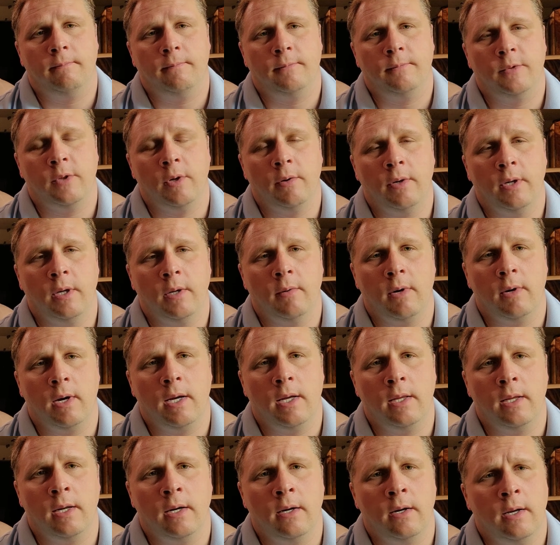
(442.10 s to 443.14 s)
anyway,
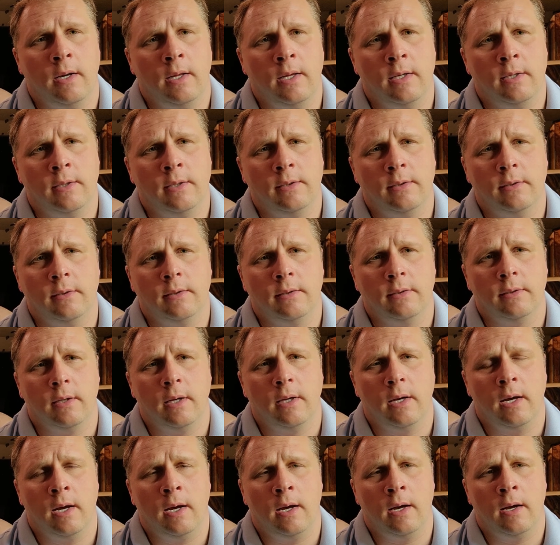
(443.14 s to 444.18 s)
there it is.
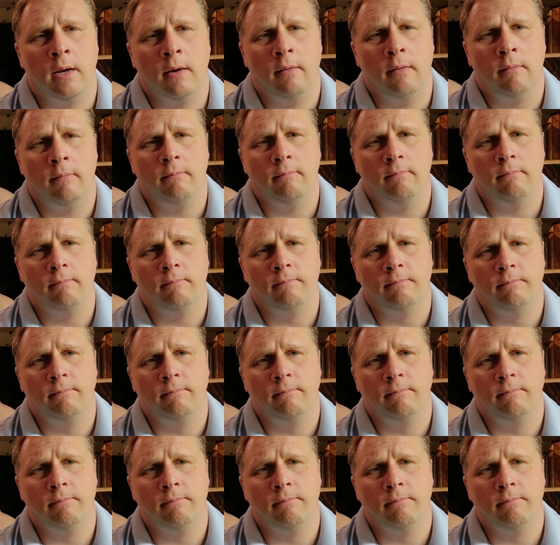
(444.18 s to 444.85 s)
I'm